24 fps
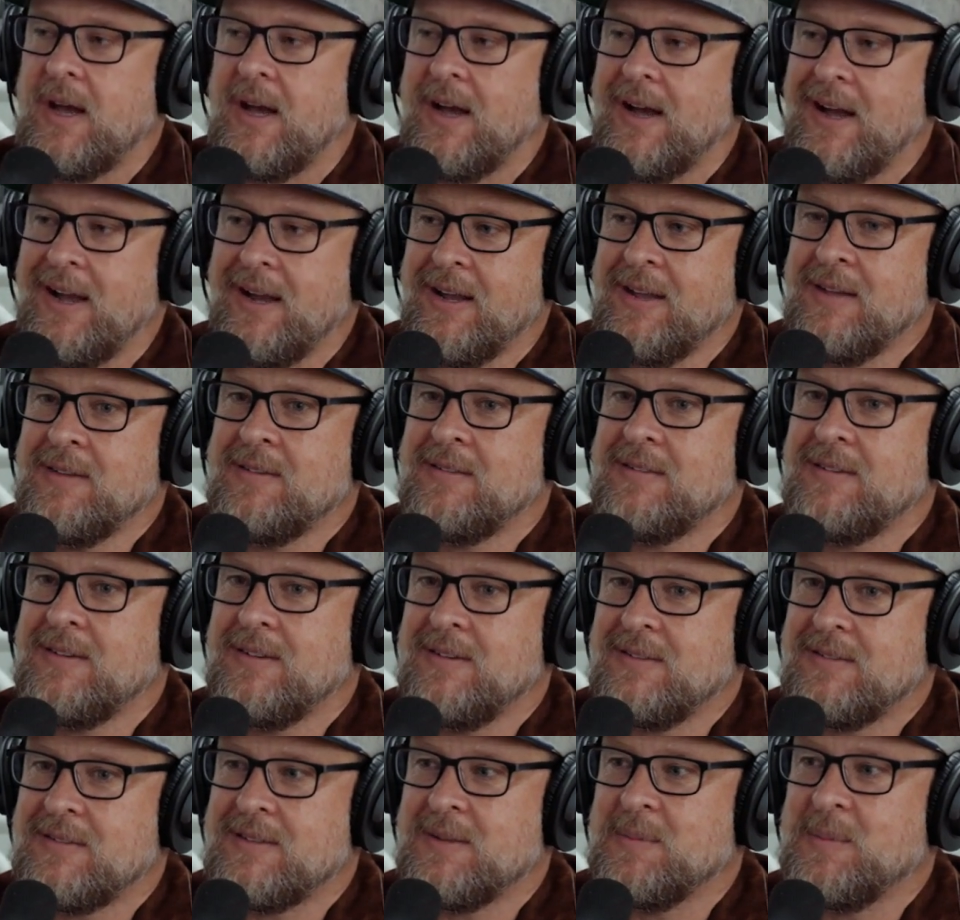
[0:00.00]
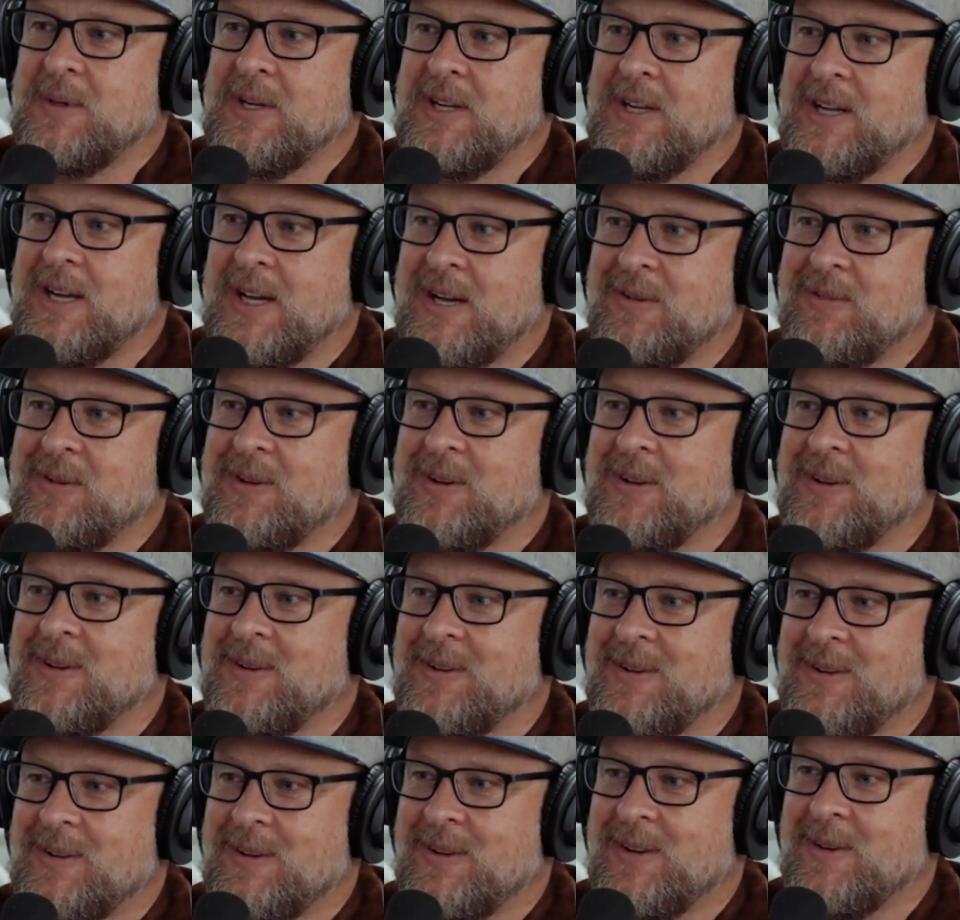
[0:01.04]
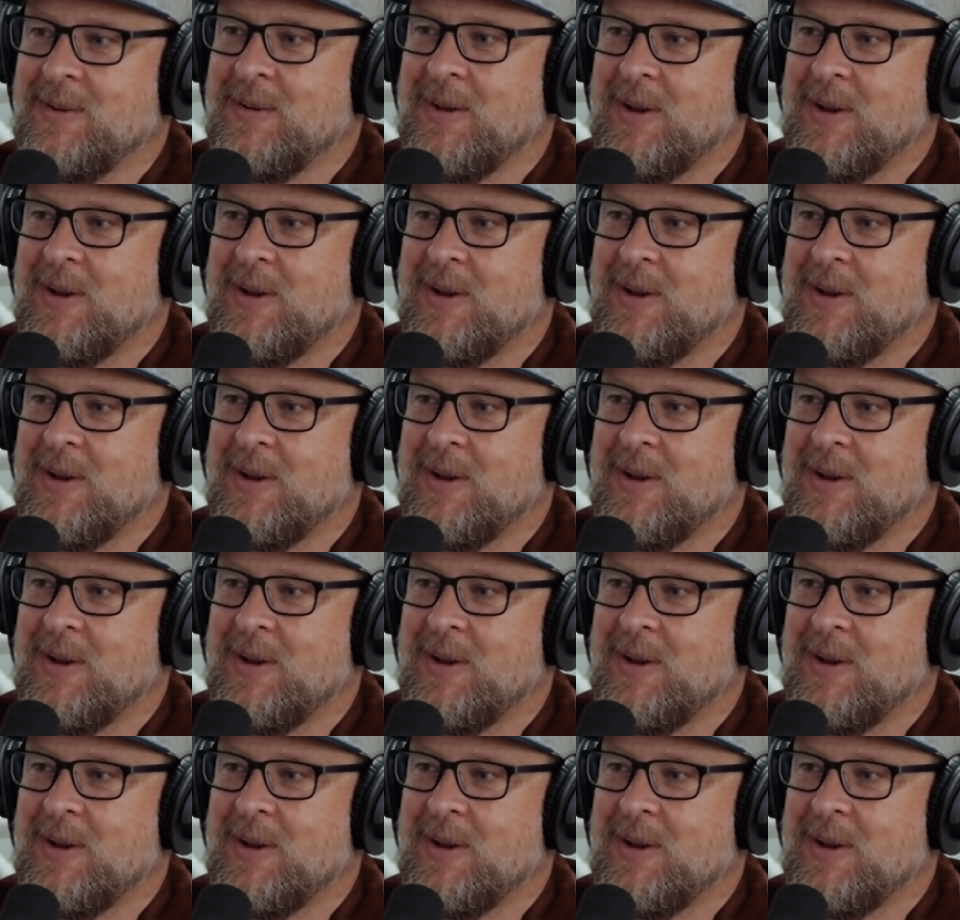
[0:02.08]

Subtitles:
I can see somebody having a